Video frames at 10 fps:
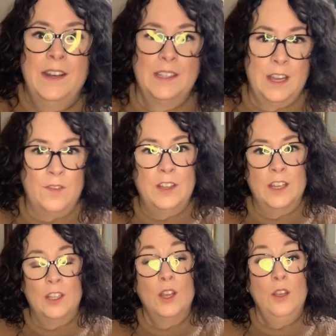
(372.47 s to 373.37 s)
I discovered
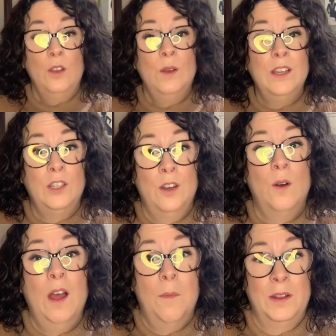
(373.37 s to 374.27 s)
this. You guys know
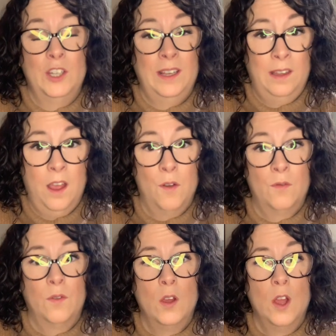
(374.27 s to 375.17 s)
how much I love
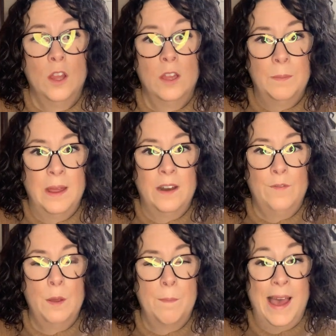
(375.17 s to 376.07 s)
the
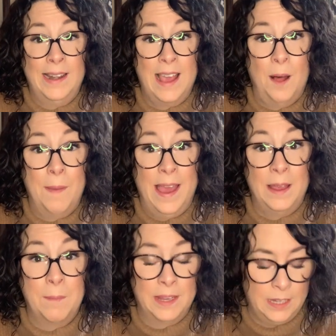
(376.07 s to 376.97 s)
Benefit Bad Gal
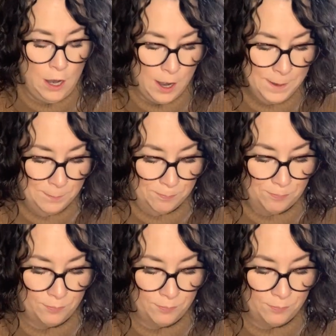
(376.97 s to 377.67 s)
Bang mascara.